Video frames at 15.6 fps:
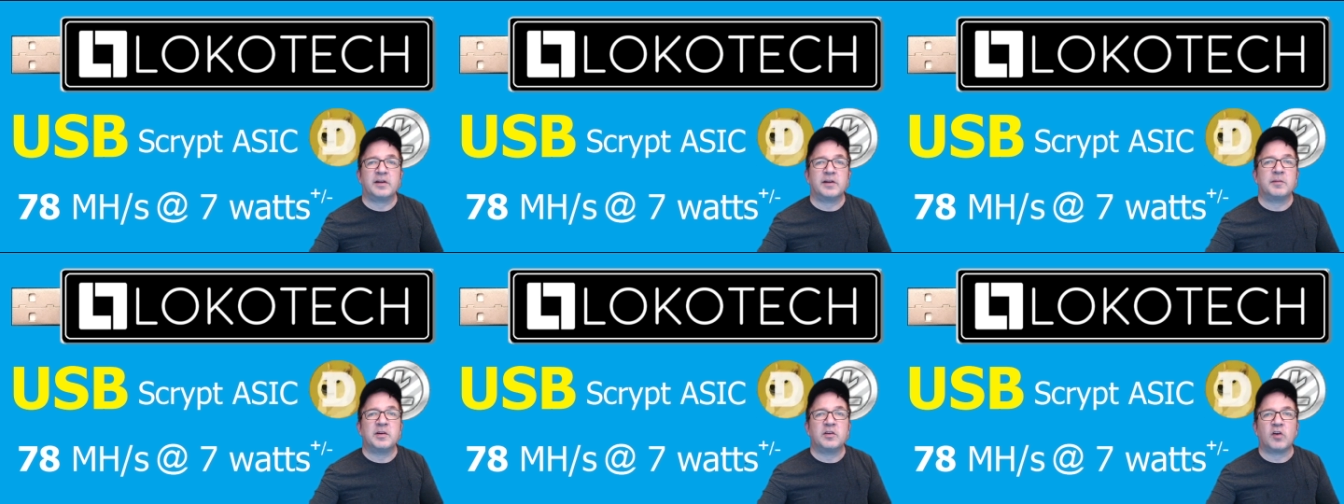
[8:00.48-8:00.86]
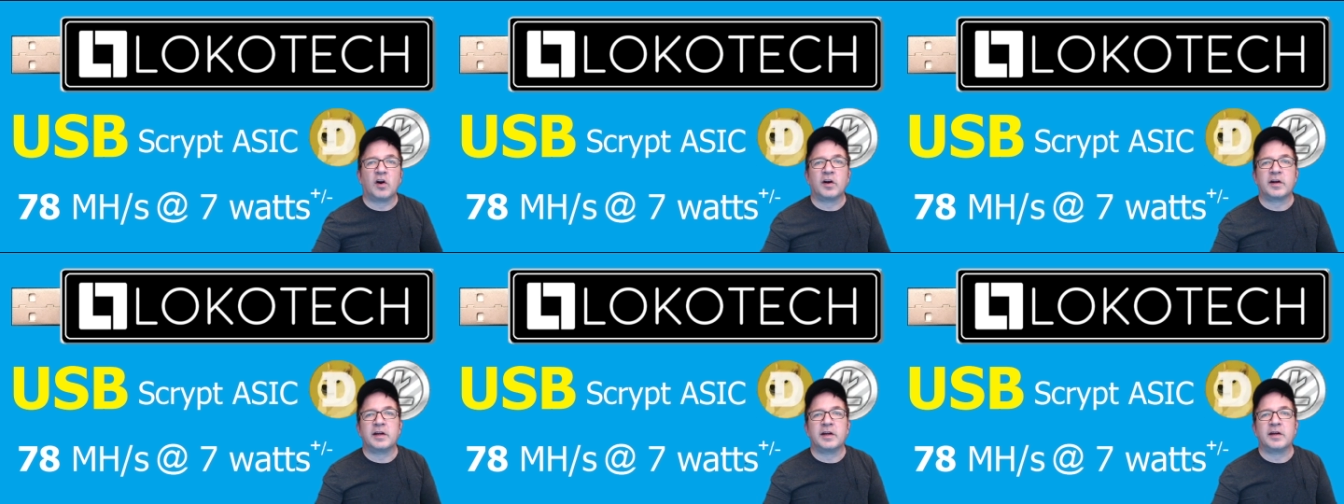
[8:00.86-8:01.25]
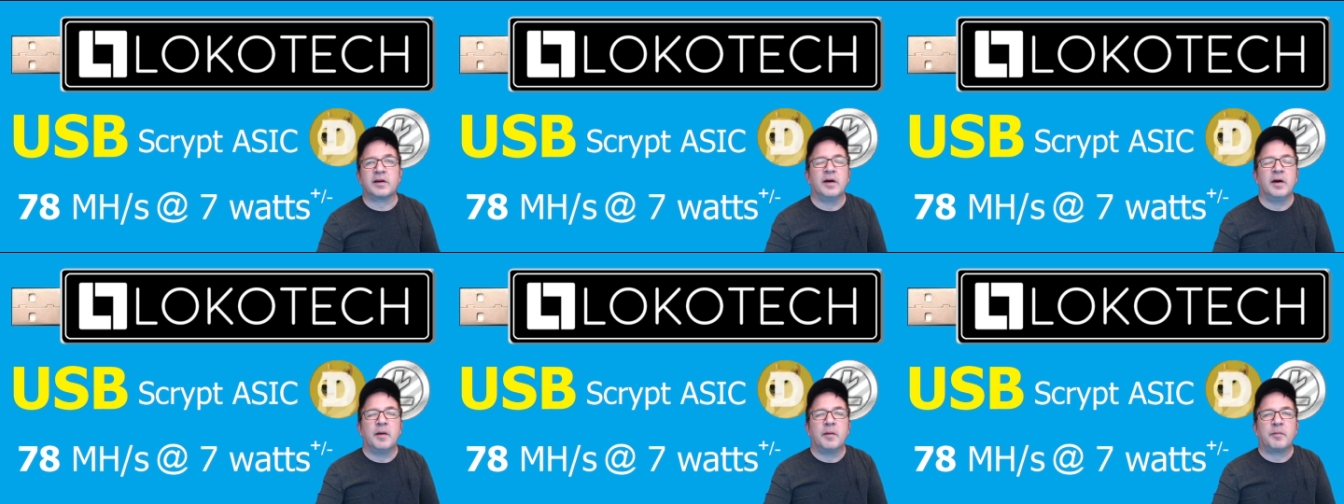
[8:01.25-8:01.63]
be targeting
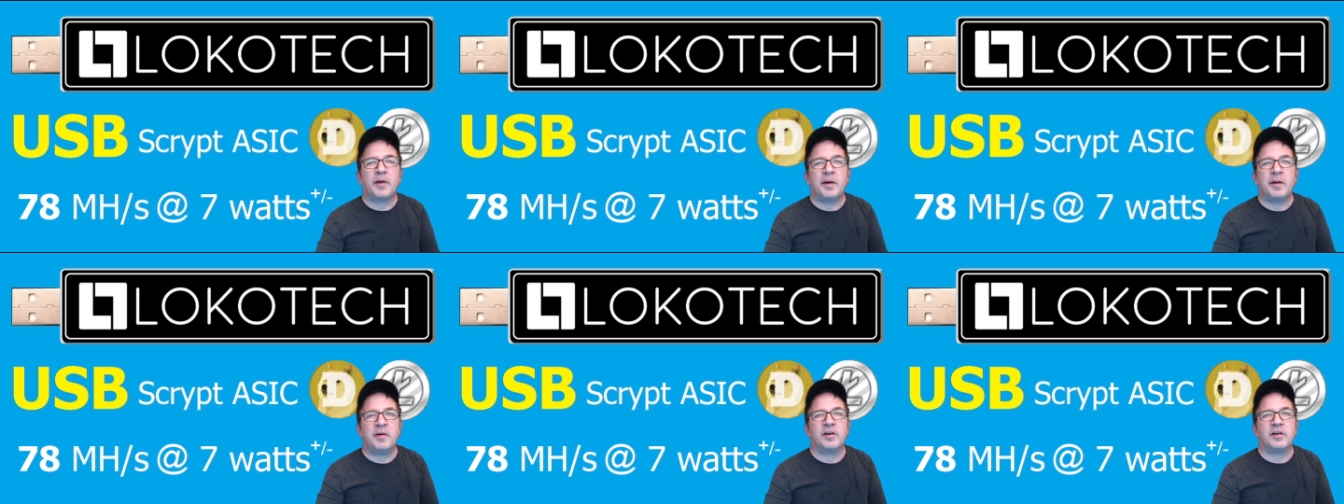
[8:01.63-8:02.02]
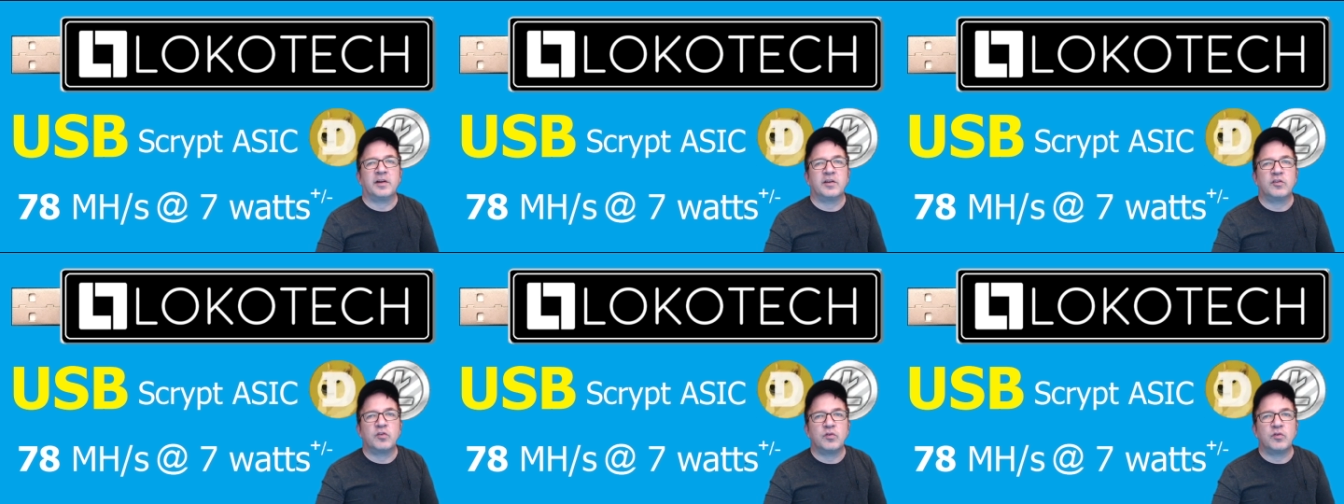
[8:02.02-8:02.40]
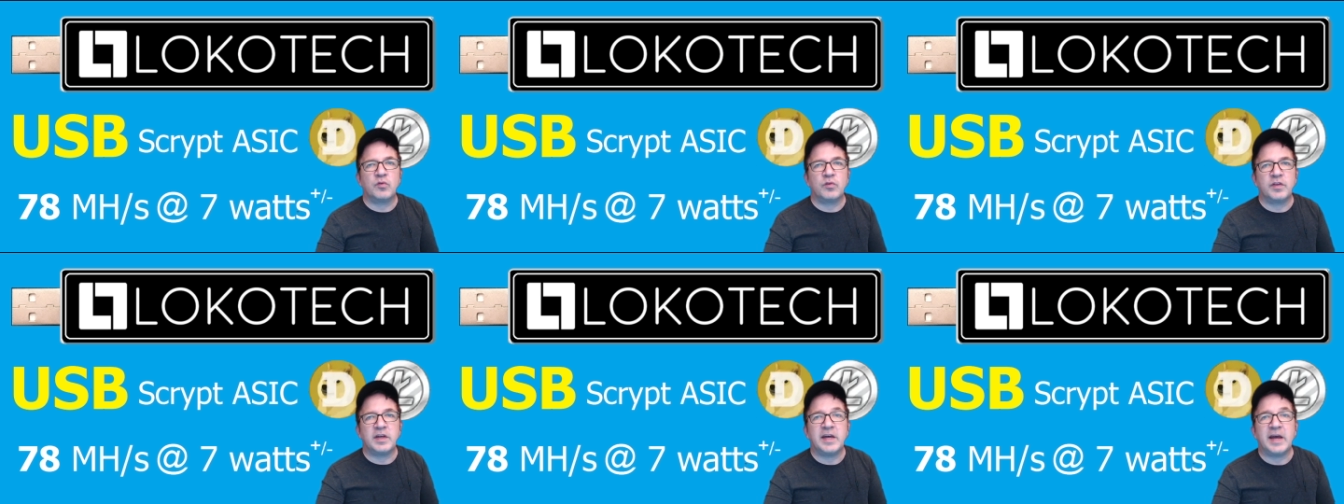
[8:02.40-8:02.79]
primarily to
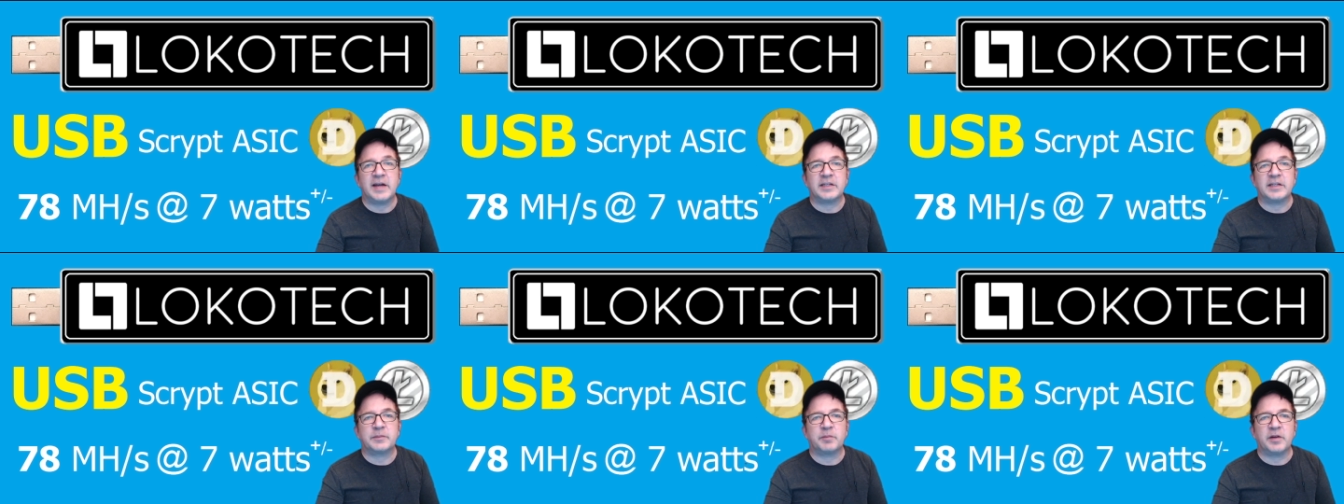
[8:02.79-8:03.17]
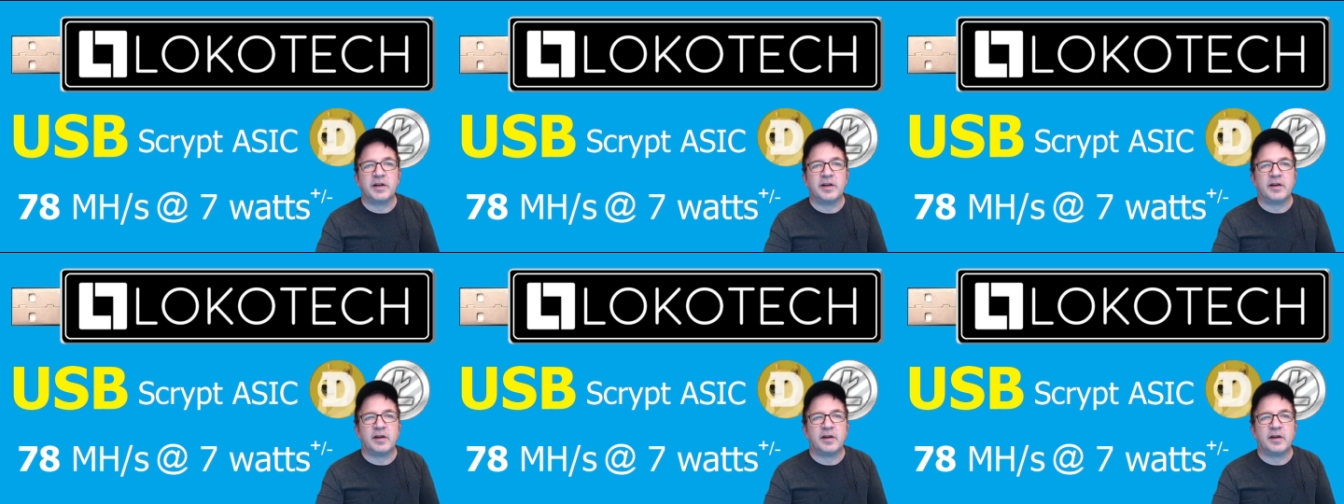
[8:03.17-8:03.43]
the hash blade,